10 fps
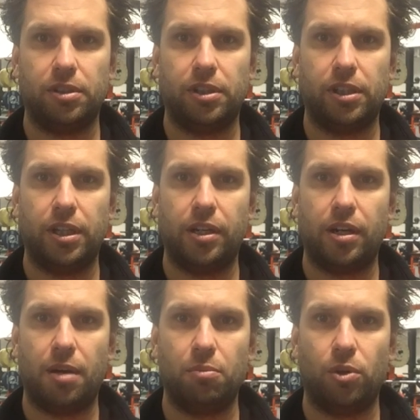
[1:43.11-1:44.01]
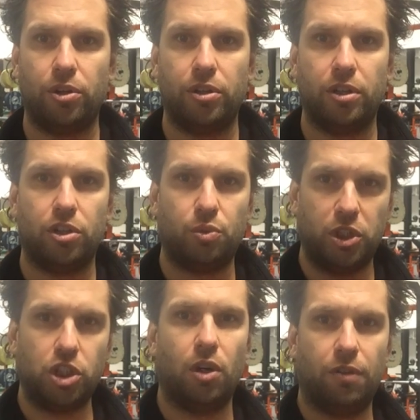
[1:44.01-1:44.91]
and I'm going to
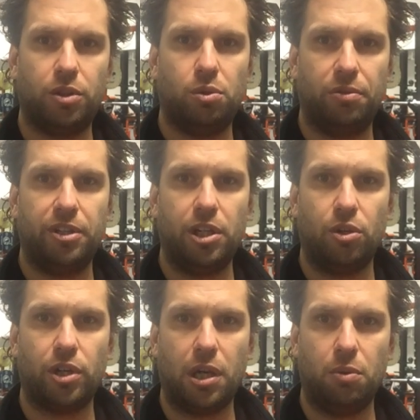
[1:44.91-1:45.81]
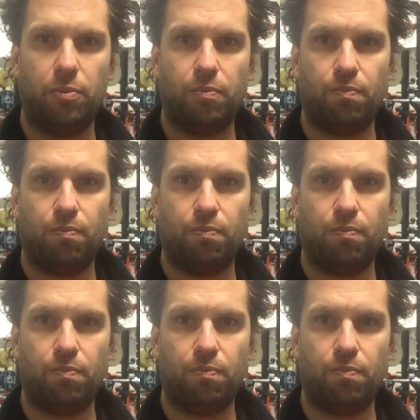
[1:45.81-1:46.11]
switch over to a video now